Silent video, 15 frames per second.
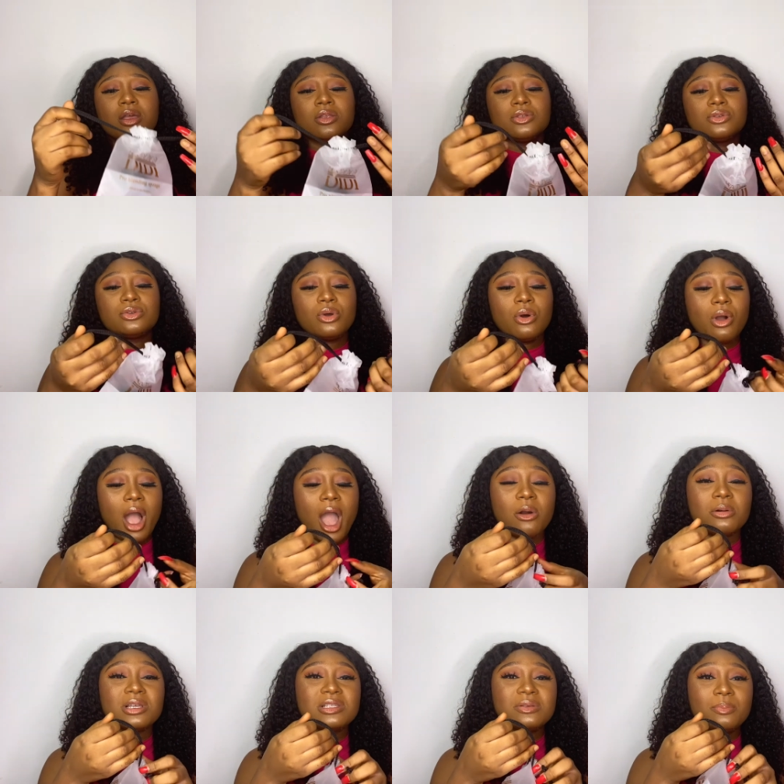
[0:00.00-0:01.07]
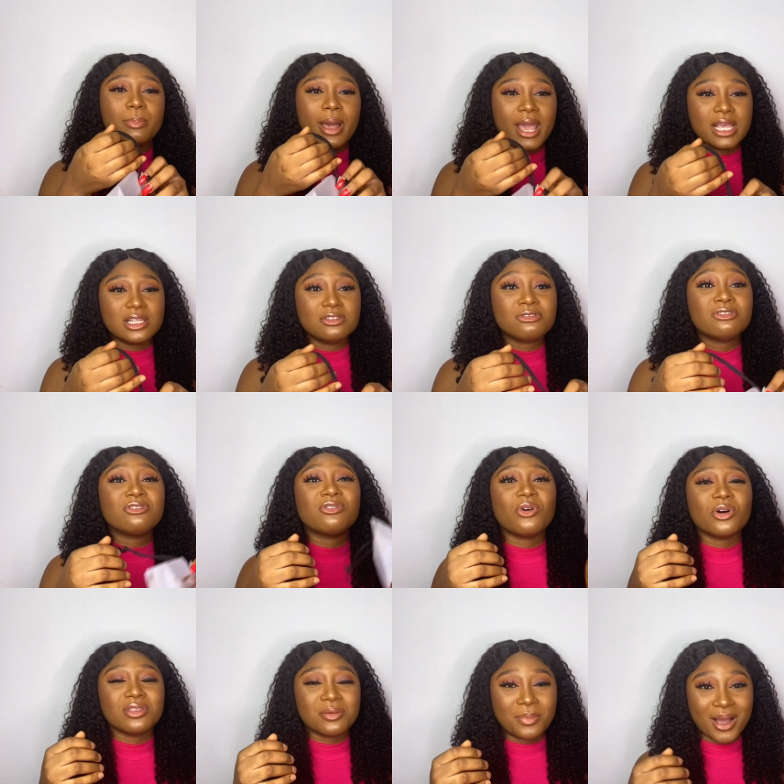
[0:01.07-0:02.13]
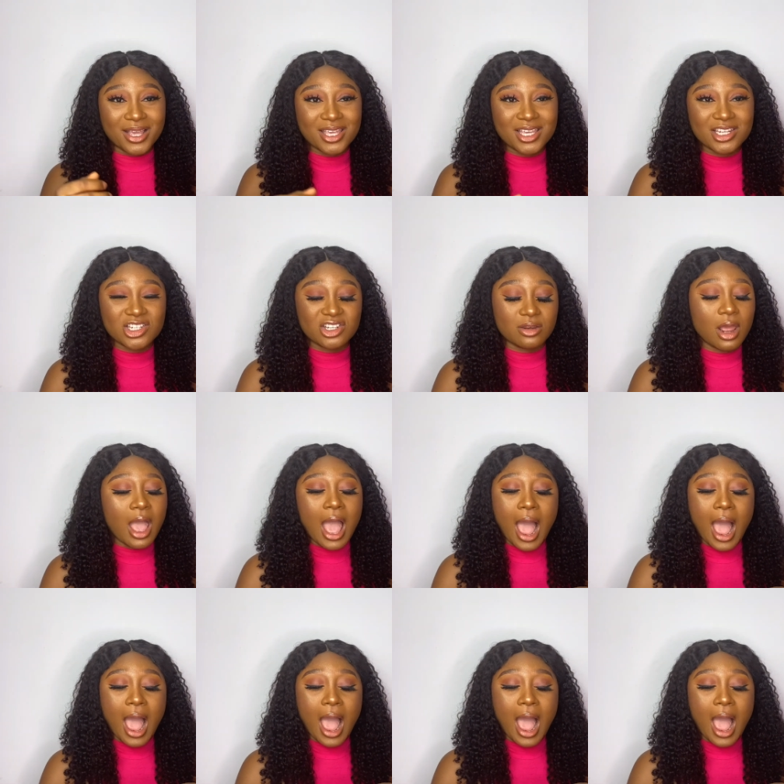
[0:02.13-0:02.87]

So I always buy it for the packaging.